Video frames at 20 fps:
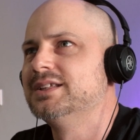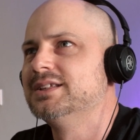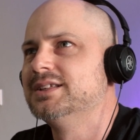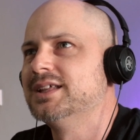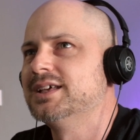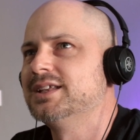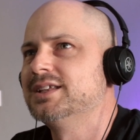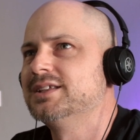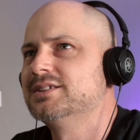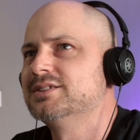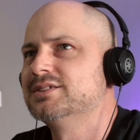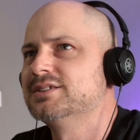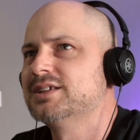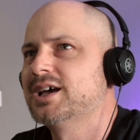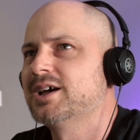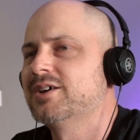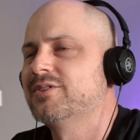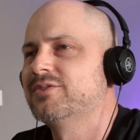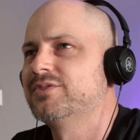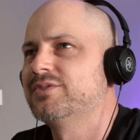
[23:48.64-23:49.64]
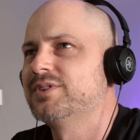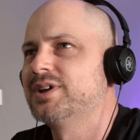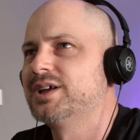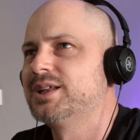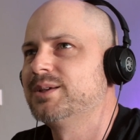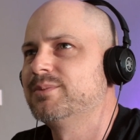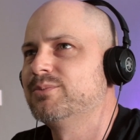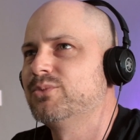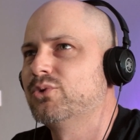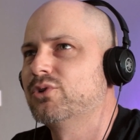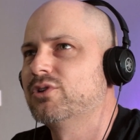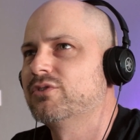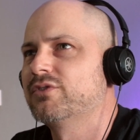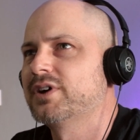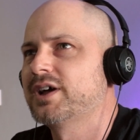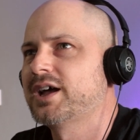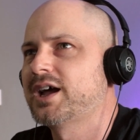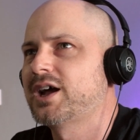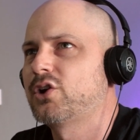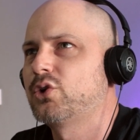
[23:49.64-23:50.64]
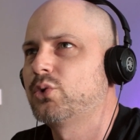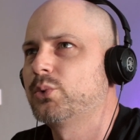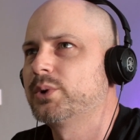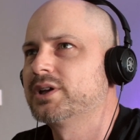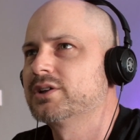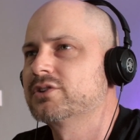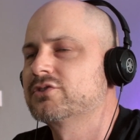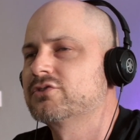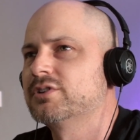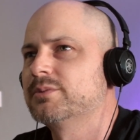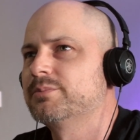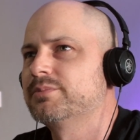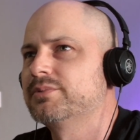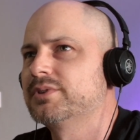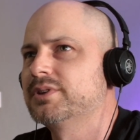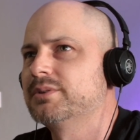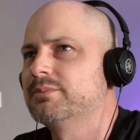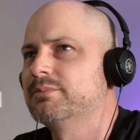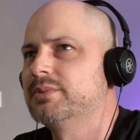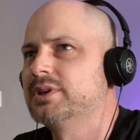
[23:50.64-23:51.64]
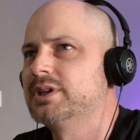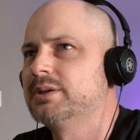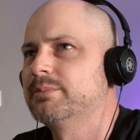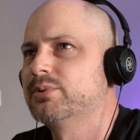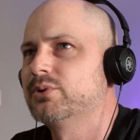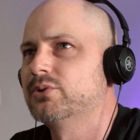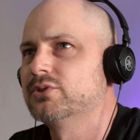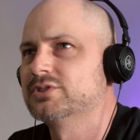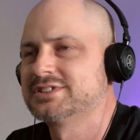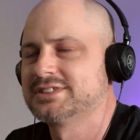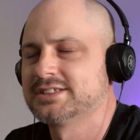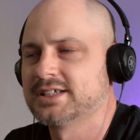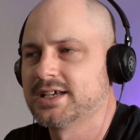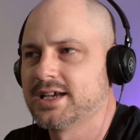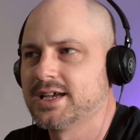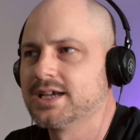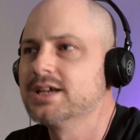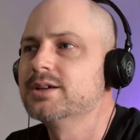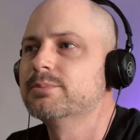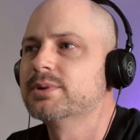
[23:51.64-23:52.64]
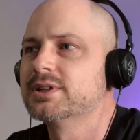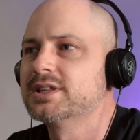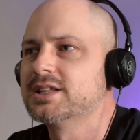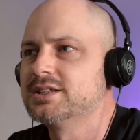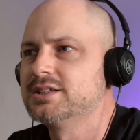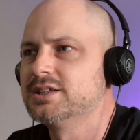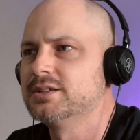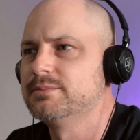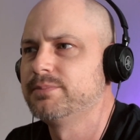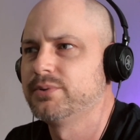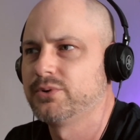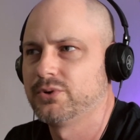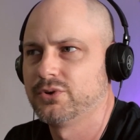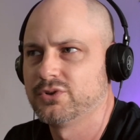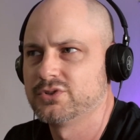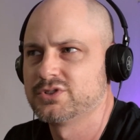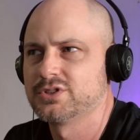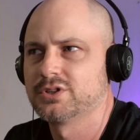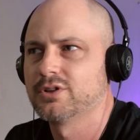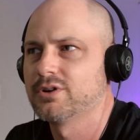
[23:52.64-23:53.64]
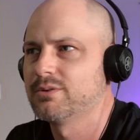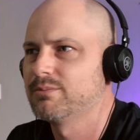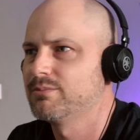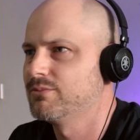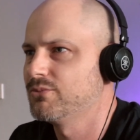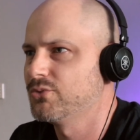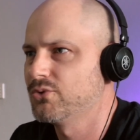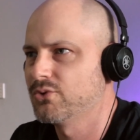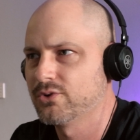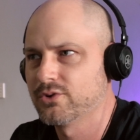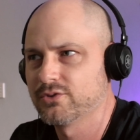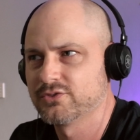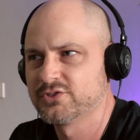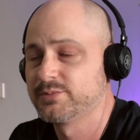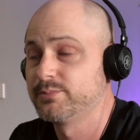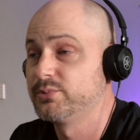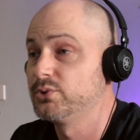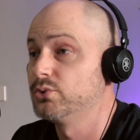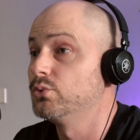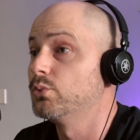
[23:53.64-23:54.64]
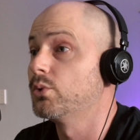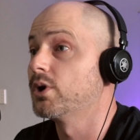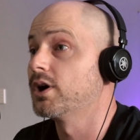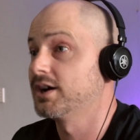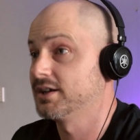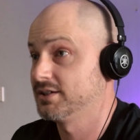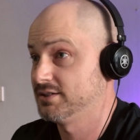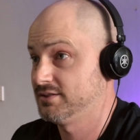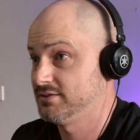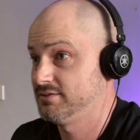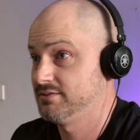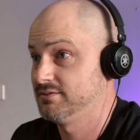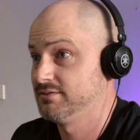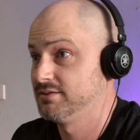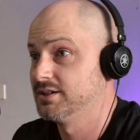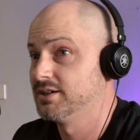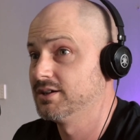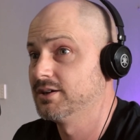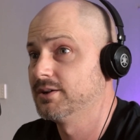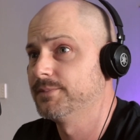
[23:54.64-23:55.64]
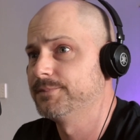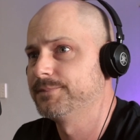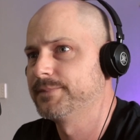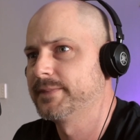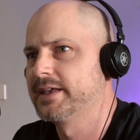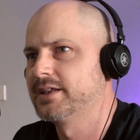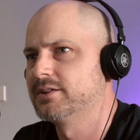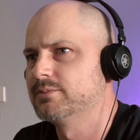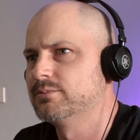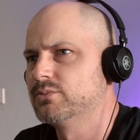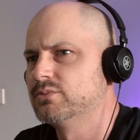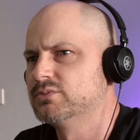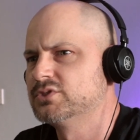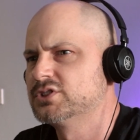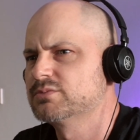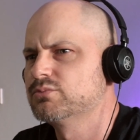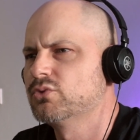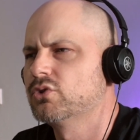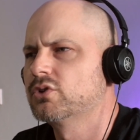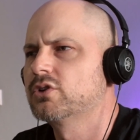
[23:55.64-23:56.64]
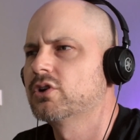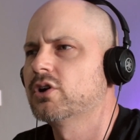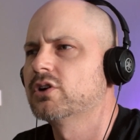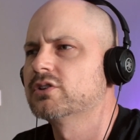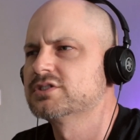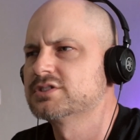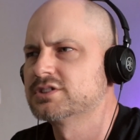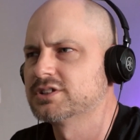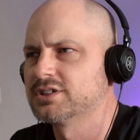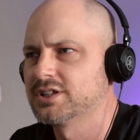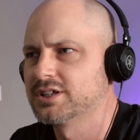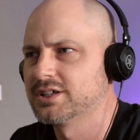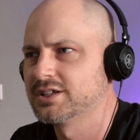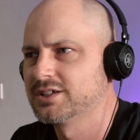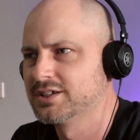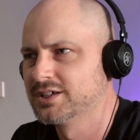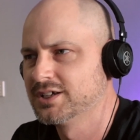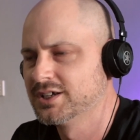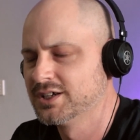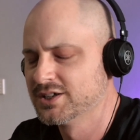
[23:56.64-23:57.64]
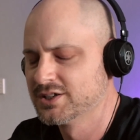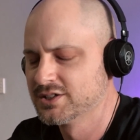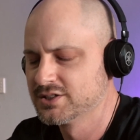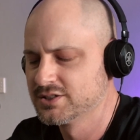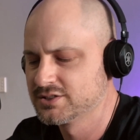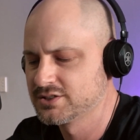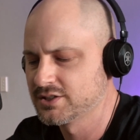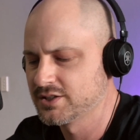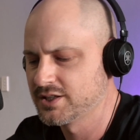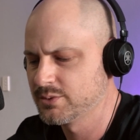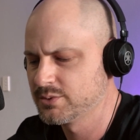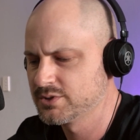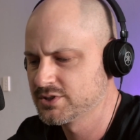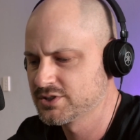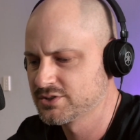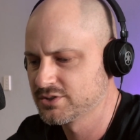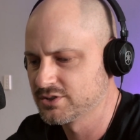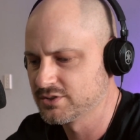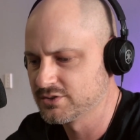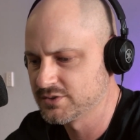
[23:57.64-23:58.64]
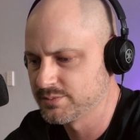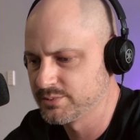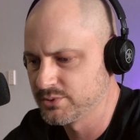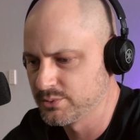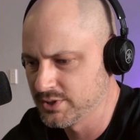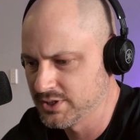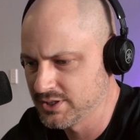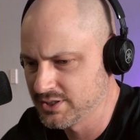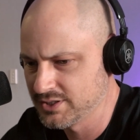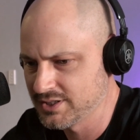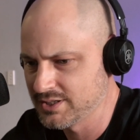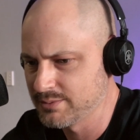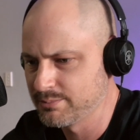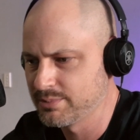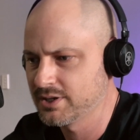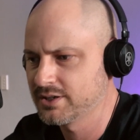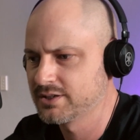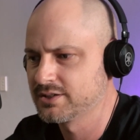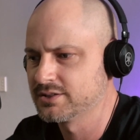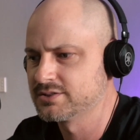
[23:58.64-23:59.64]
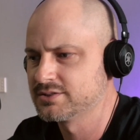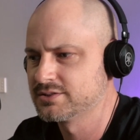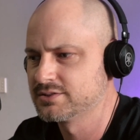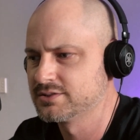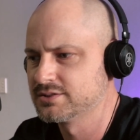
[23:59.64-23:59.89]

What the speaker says: they didn't have any more of a harrowing trip than me per se, but they did purge a lot more spew-wise and just more constantly. Okay. So they were just sort of spewing into their buckets,